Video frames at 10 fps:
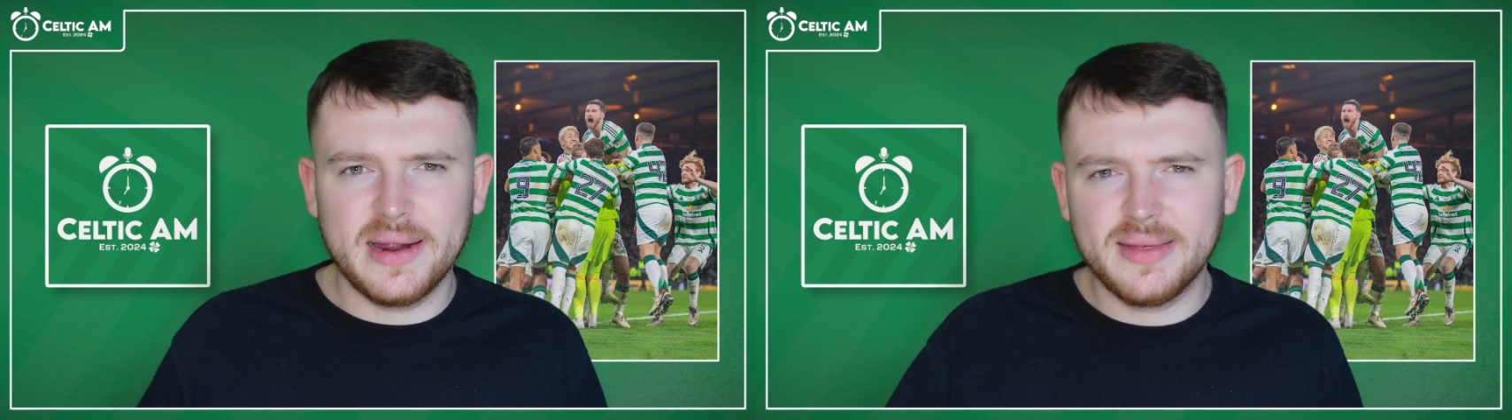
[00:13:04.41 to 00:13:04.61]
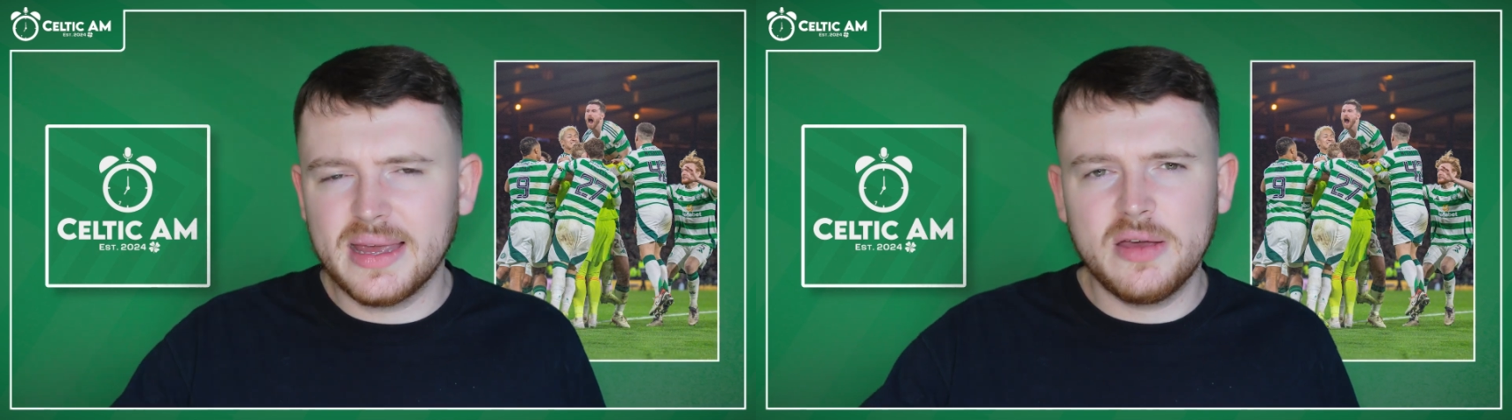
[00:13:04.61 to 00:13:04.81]

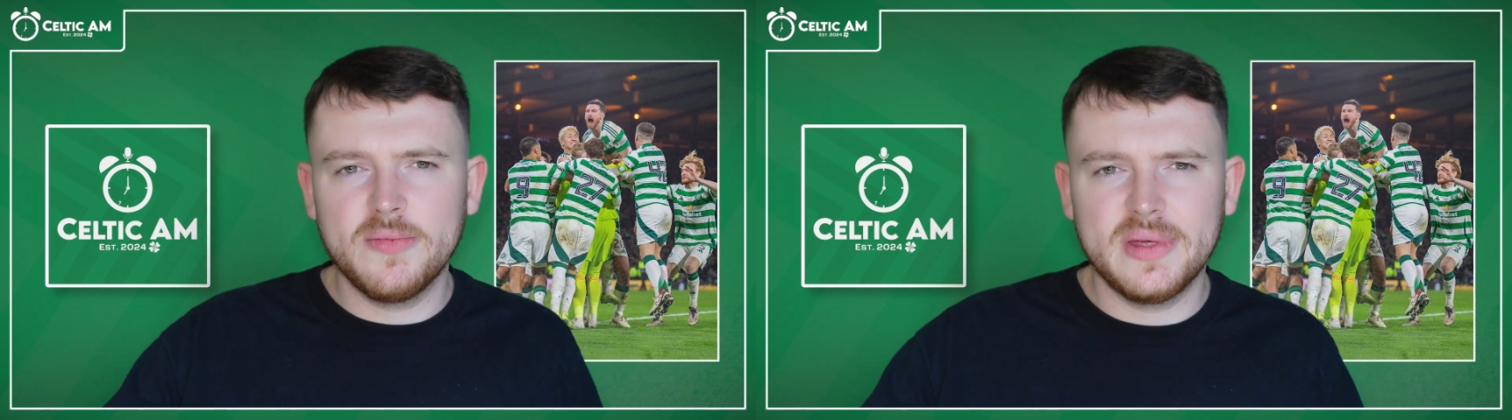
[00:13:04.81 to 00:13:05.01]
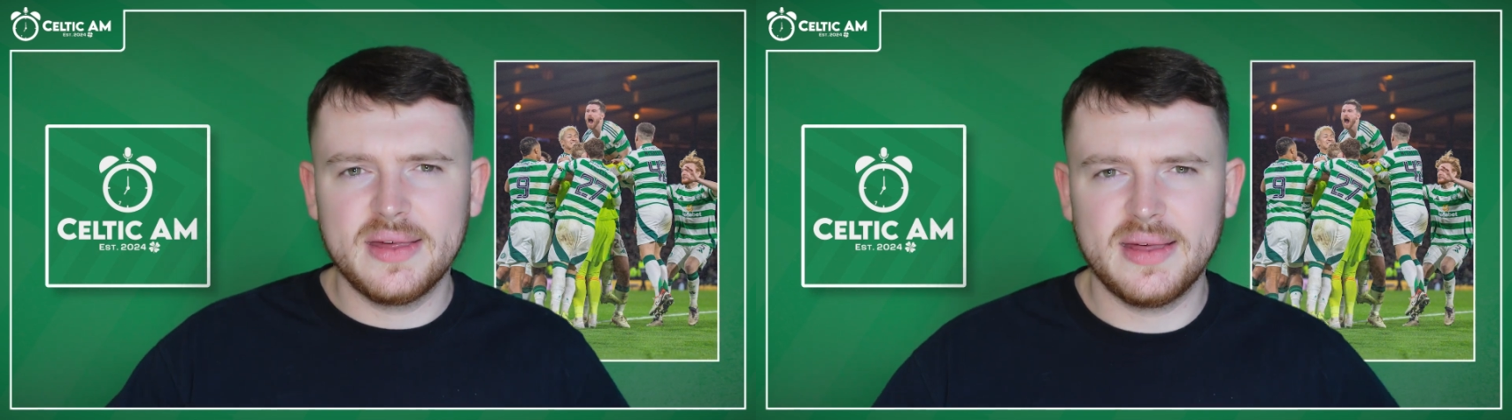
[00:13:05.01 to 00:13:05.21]
And I think it
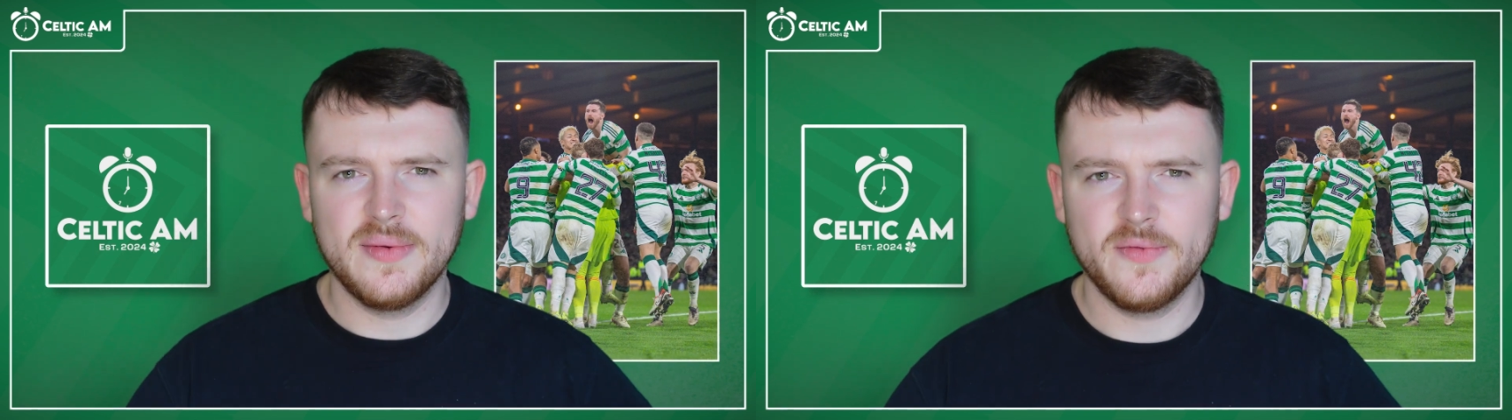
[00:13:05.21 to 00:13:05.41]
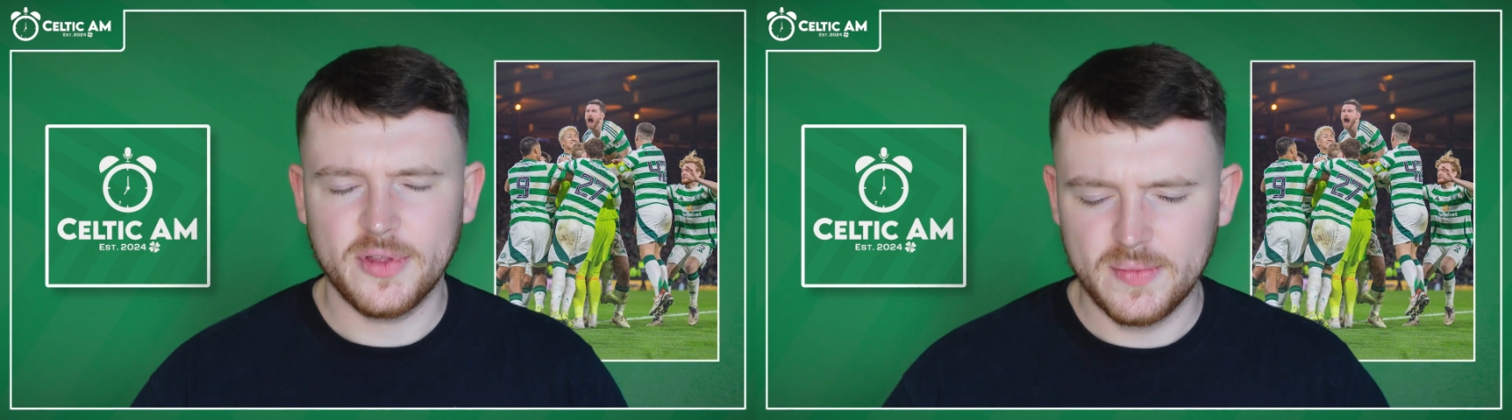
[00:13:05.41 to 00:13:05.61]
would be the
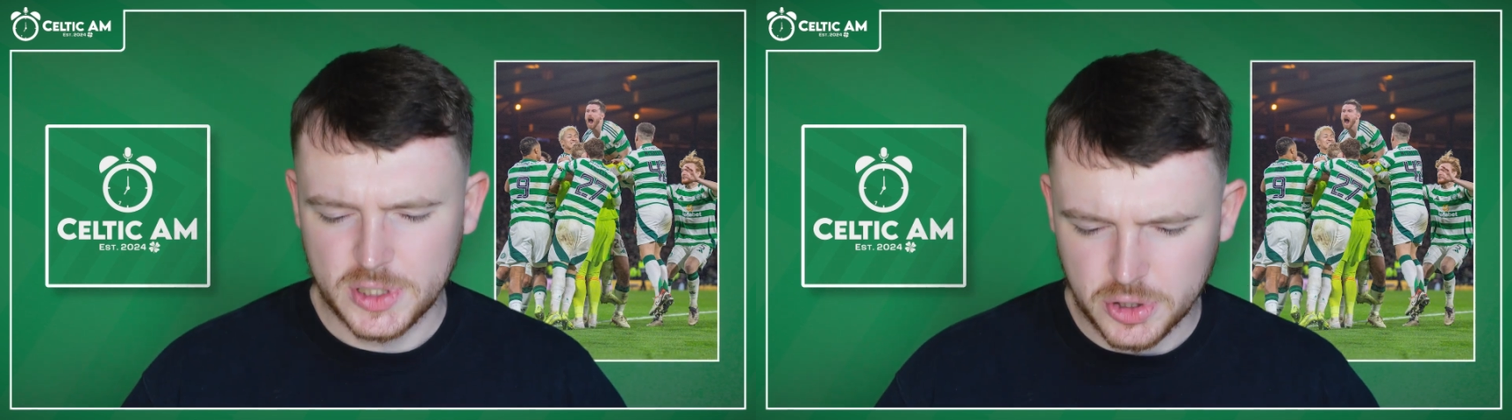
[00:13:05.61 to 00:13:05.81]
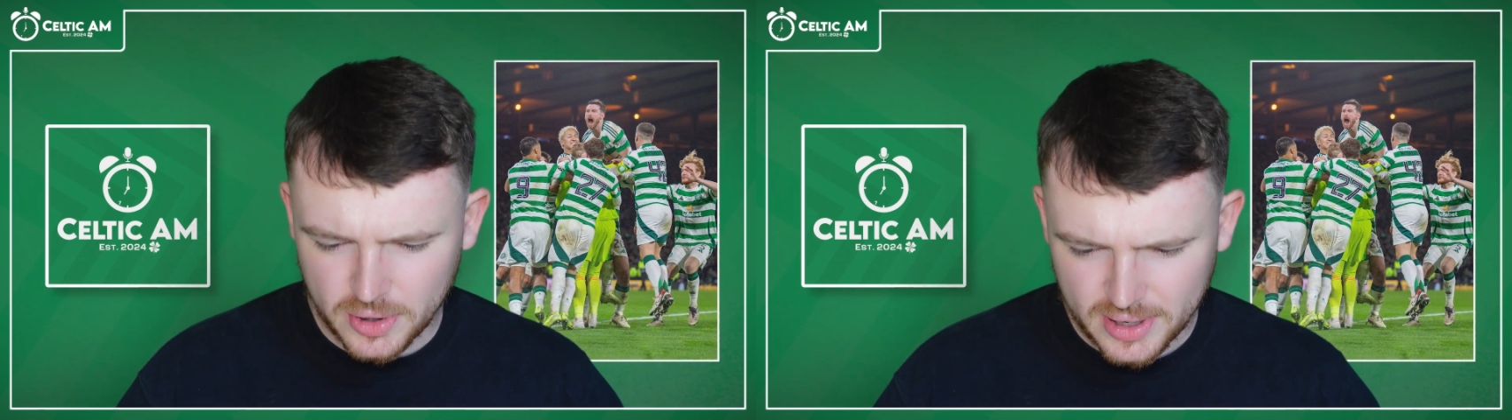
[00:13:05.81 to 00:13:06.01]
same for the
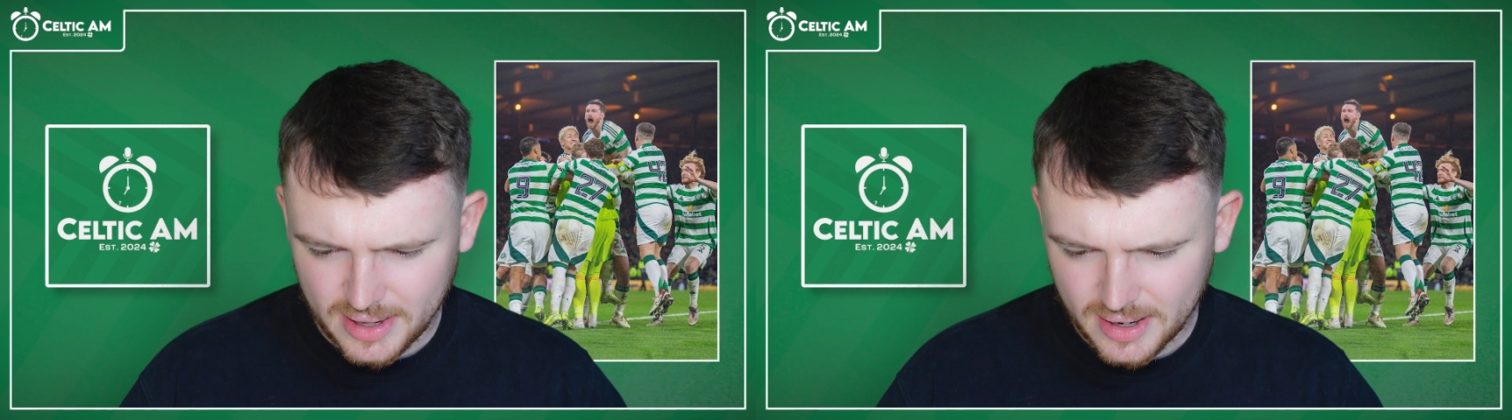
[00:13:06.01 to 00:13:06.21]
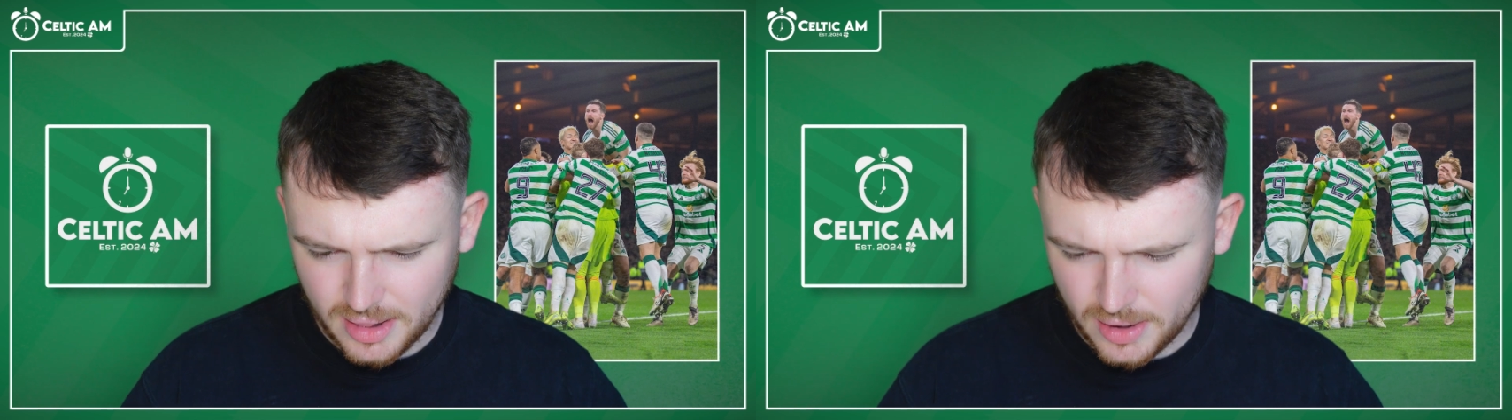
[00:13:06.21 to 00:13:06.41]

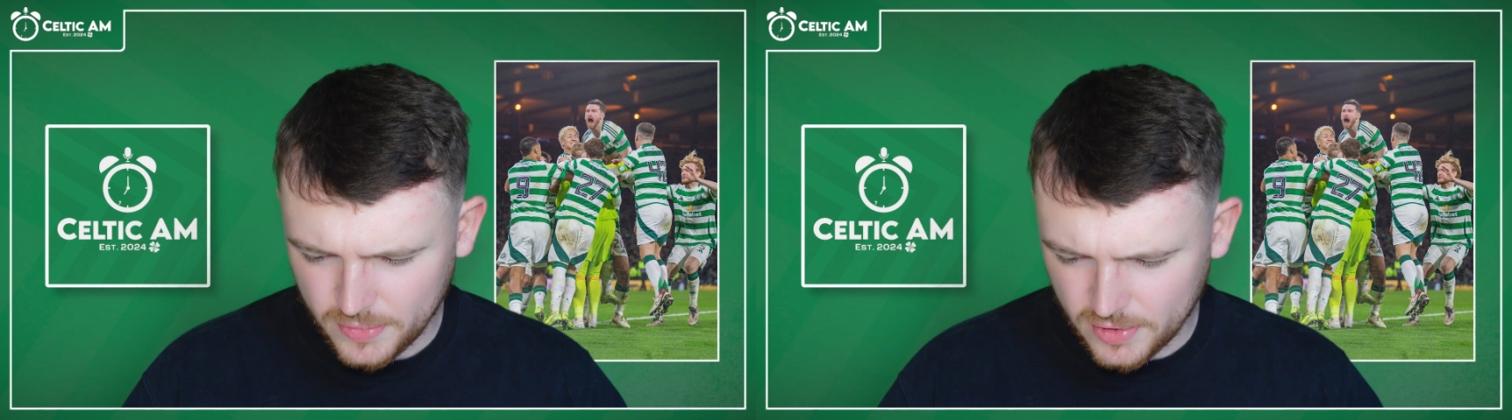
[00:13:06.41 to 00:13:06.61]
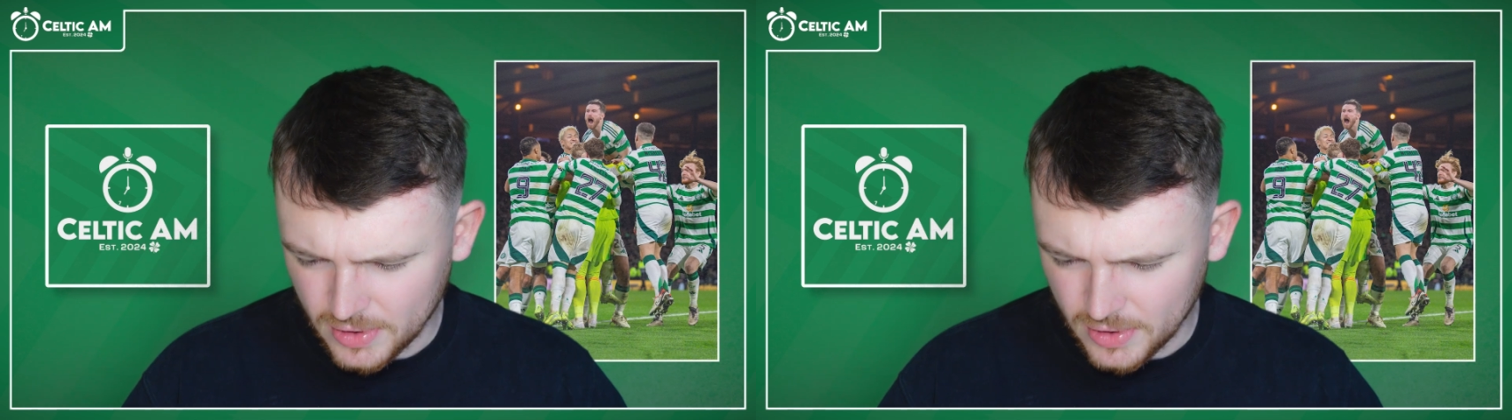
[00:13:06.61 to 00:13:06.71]
majority of clubs.